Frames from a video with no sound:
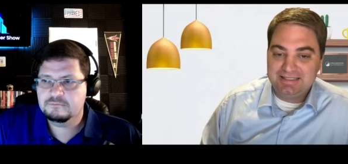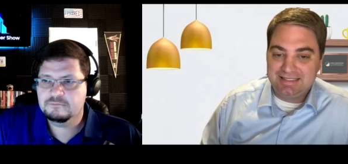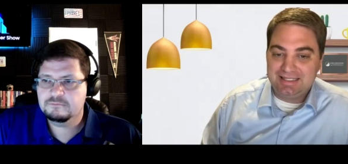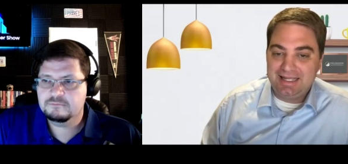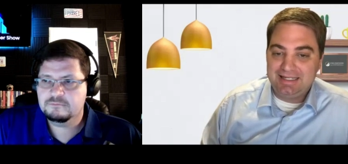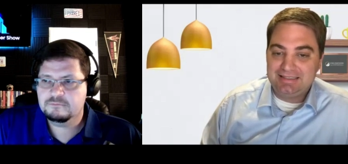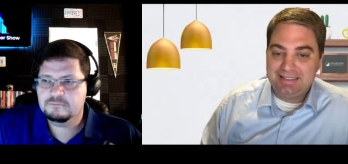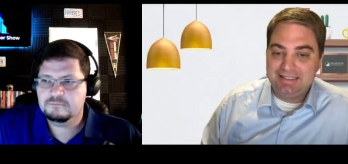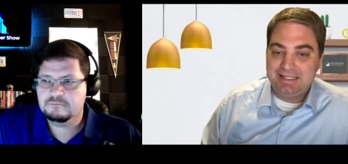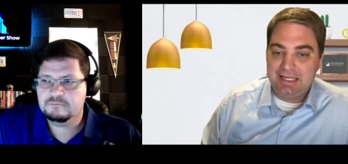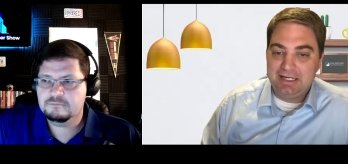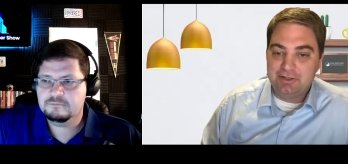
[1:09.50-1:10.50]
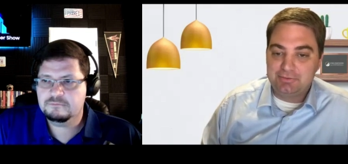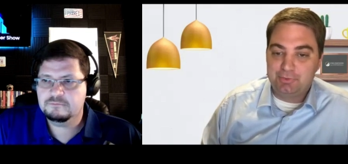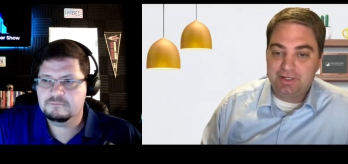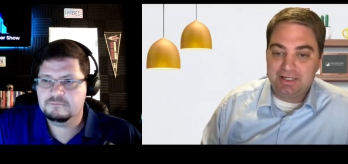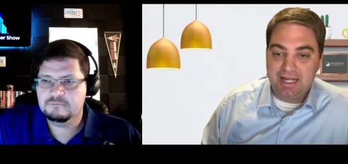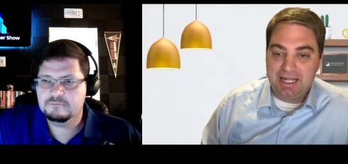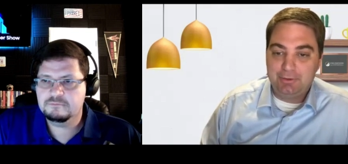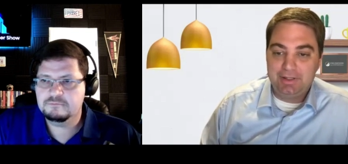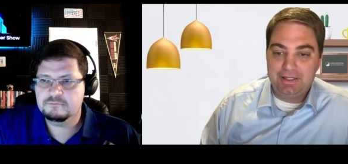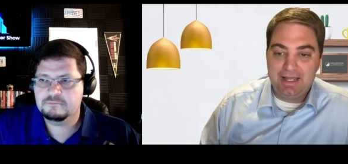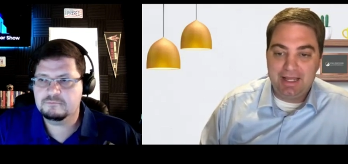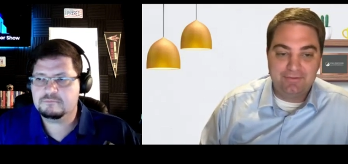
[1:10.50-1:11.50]
Speaker 1: select syndicators bringing
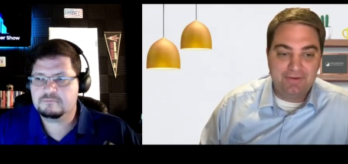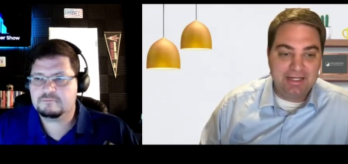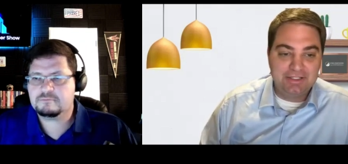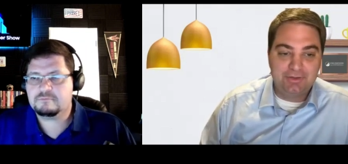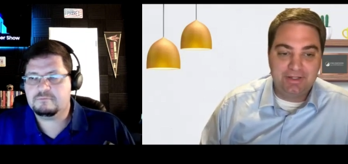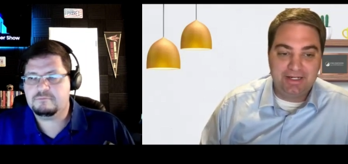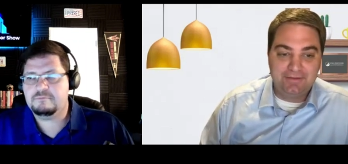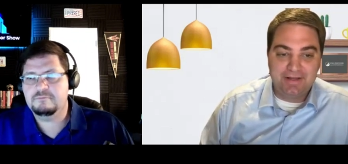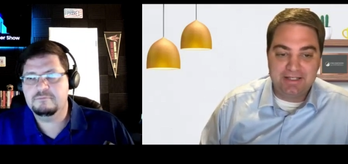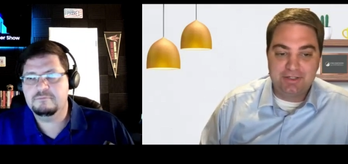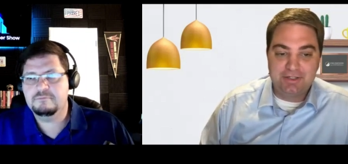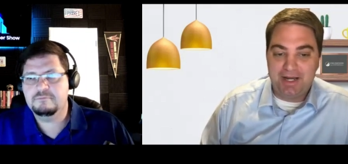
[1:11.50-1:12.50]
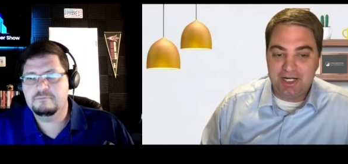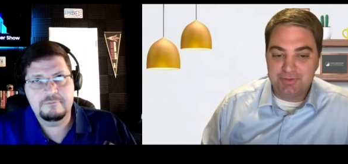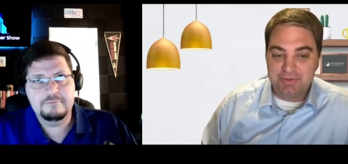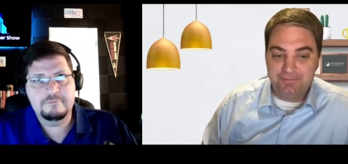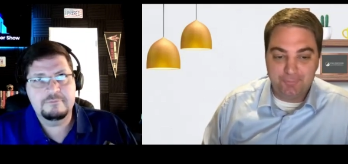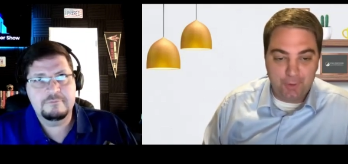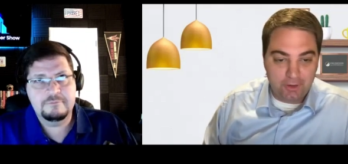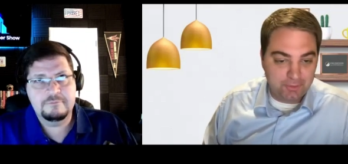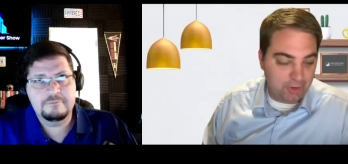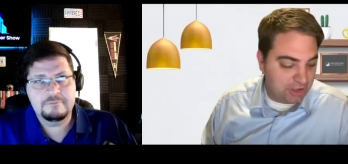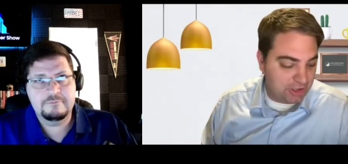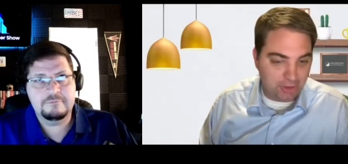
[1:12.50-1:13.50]
equity, advisory, and investor management. Welcome
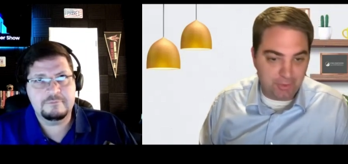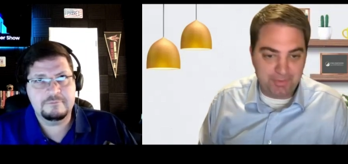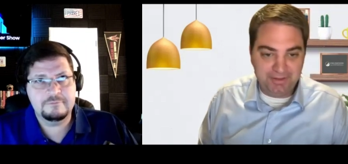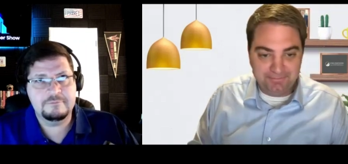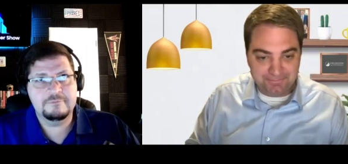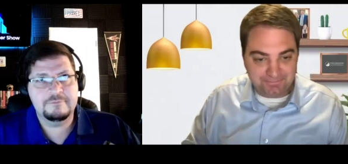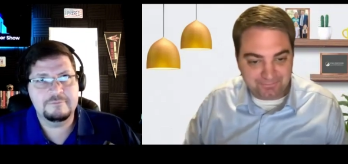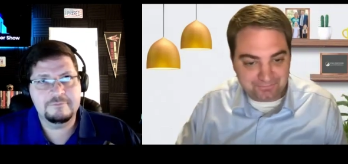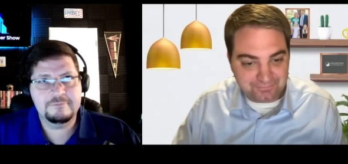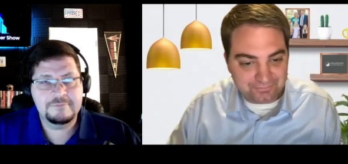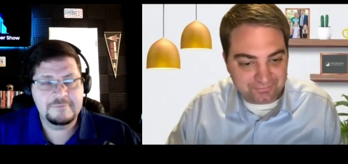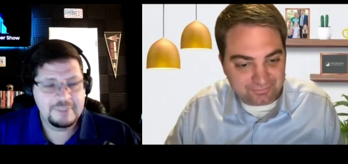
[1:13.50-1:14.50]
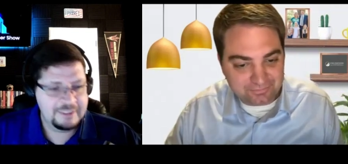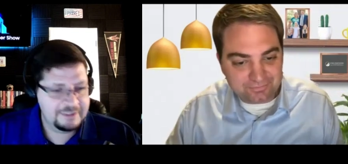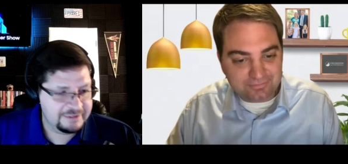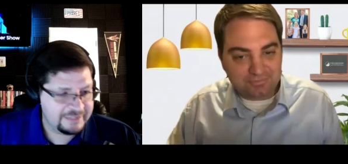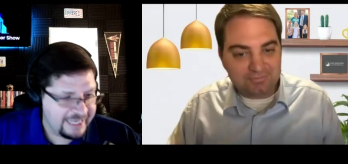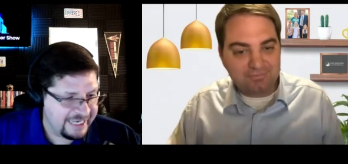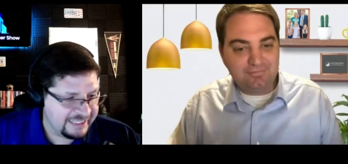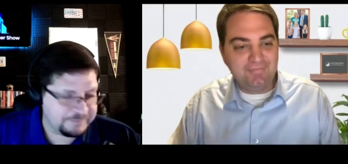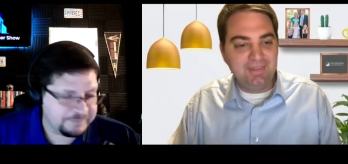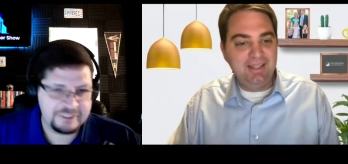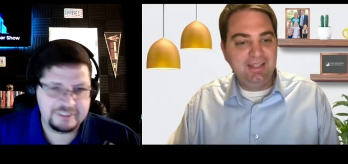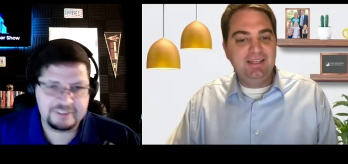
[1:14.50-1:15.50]
to our show, Ruben.
Speaker 2: Thanks,
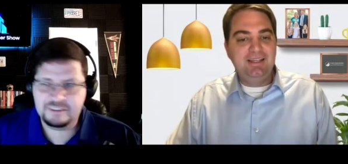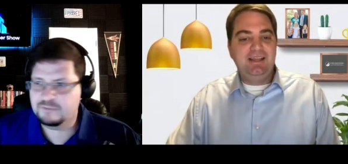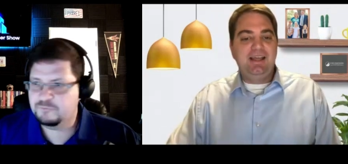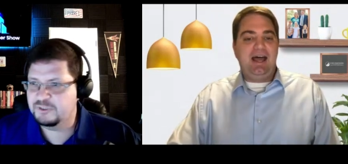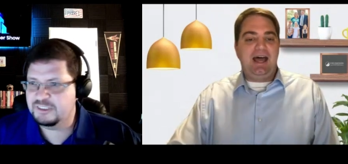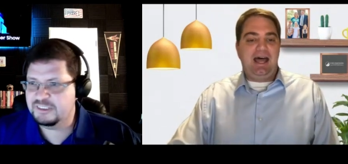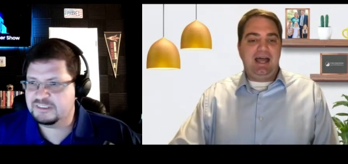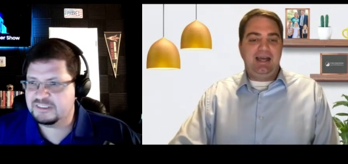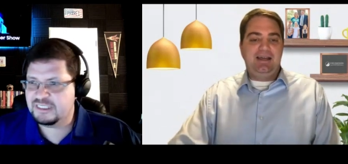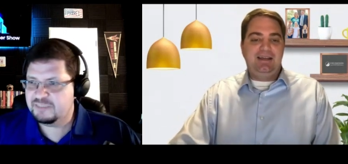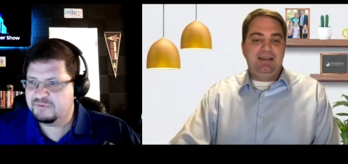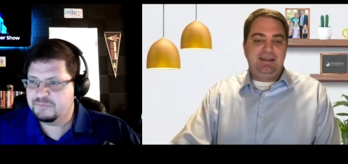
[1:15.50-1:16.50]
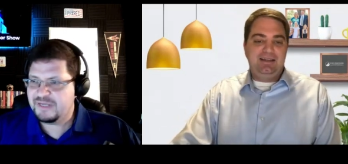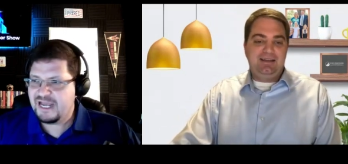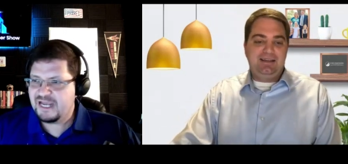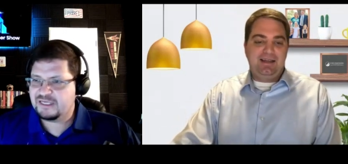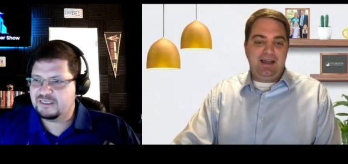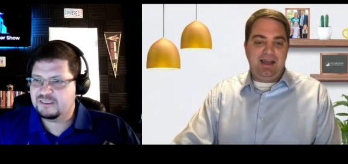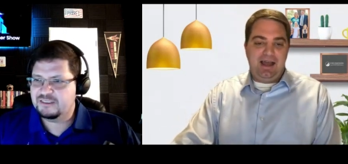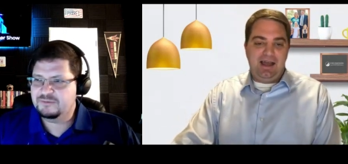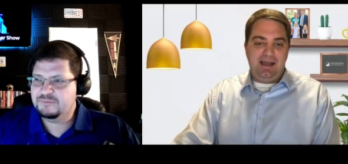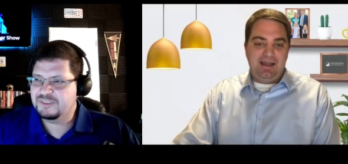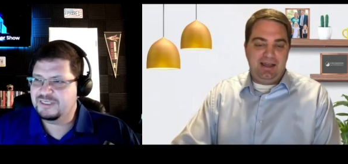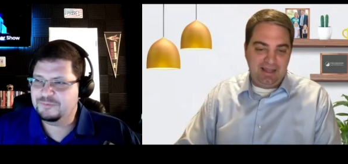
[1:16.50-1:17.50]
brother. I'm really excited to be back. I, am
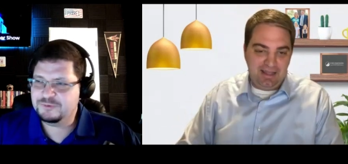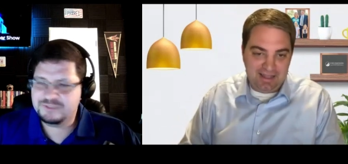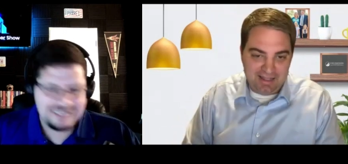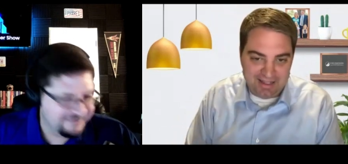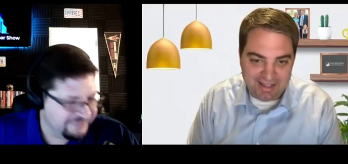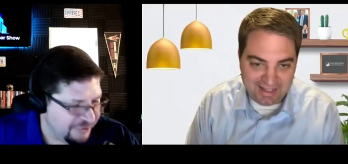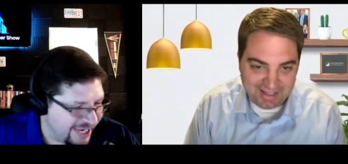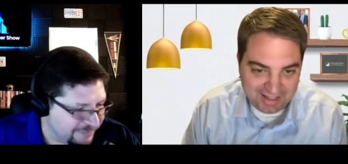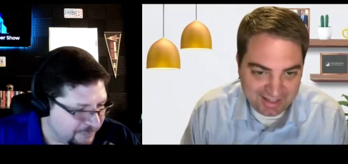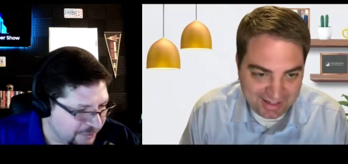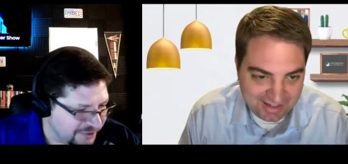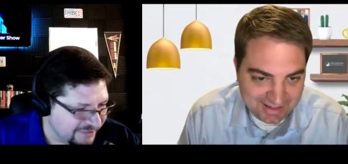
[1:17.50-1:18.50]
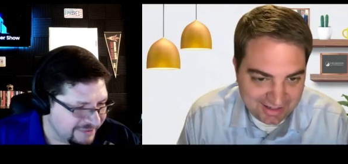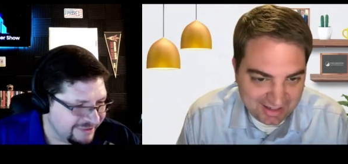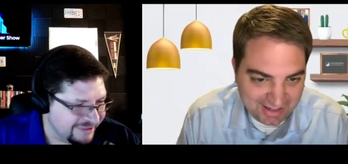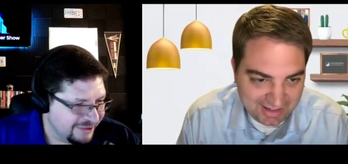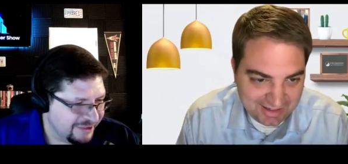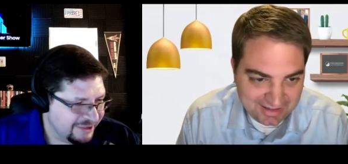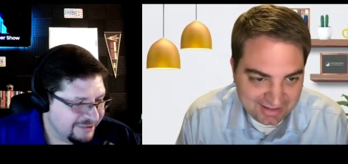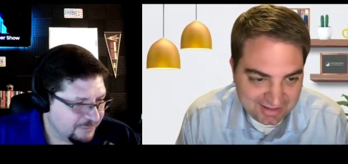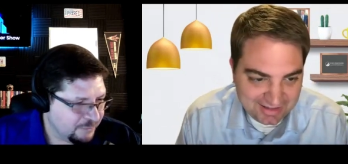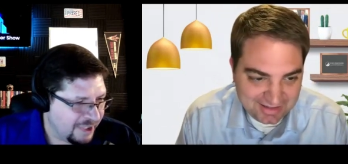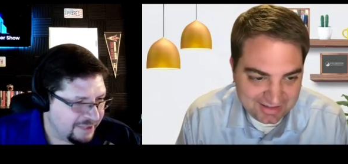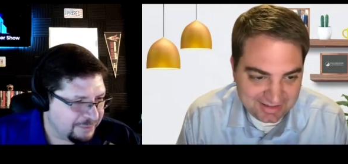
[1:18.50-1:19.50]
I, have you had more than
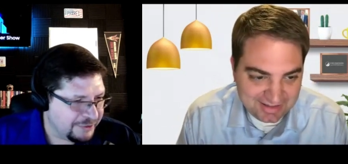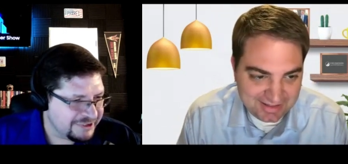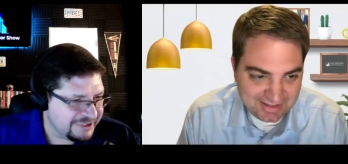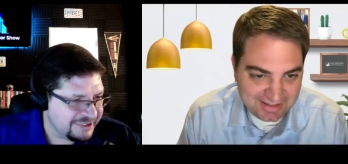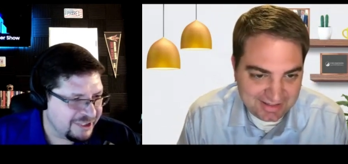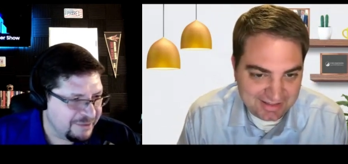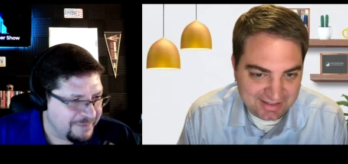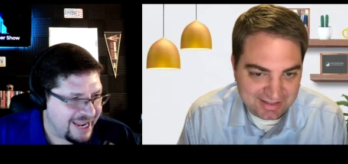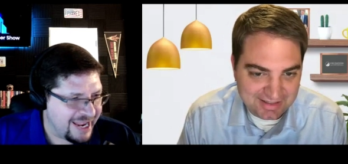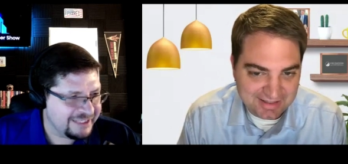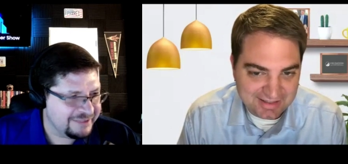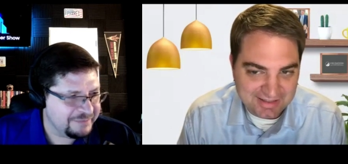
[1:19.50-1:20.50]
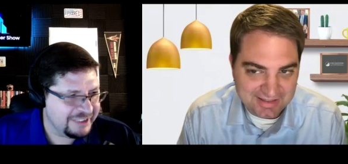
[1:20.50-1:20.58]
one person come back and